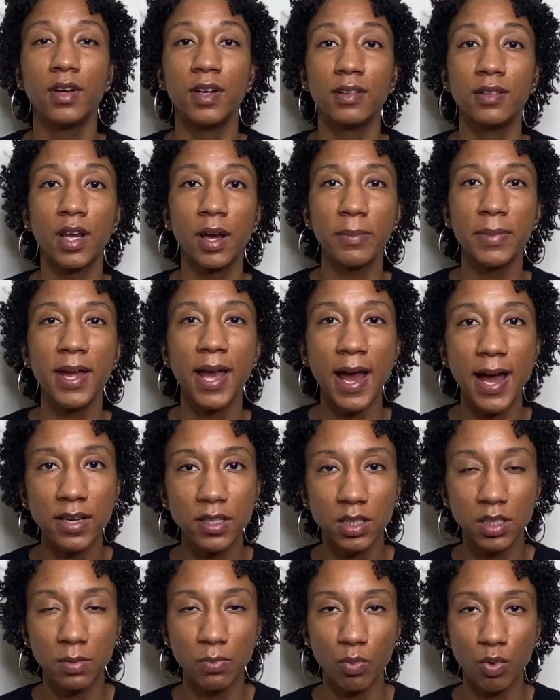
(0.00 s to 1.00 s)
Let me add
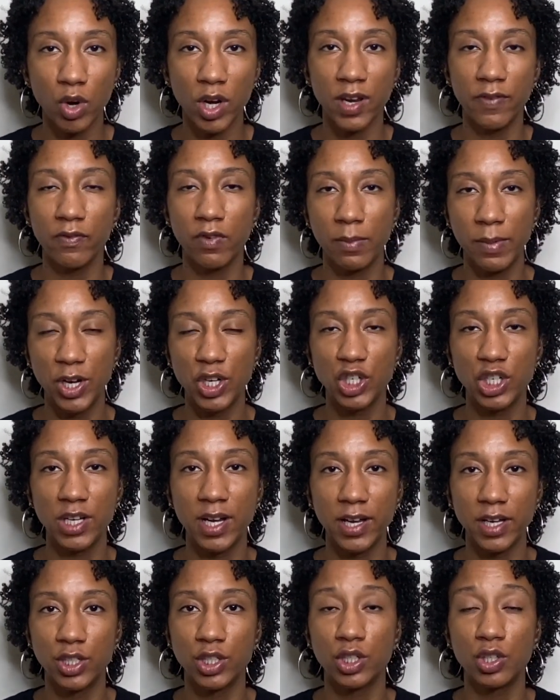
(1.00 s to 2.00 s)
some more information
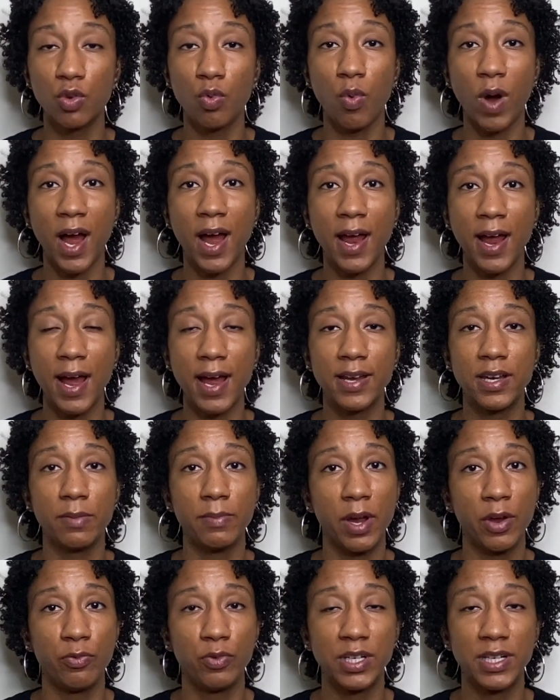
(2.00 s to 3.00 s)
as to why I did
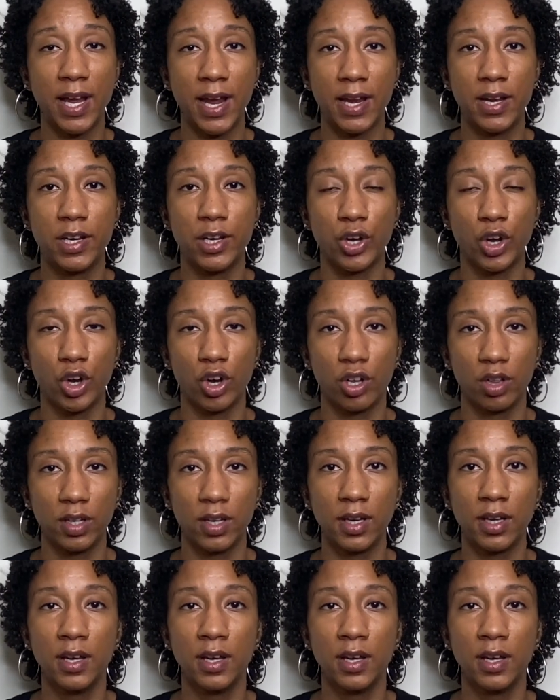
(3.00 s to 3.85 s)
my retightening early.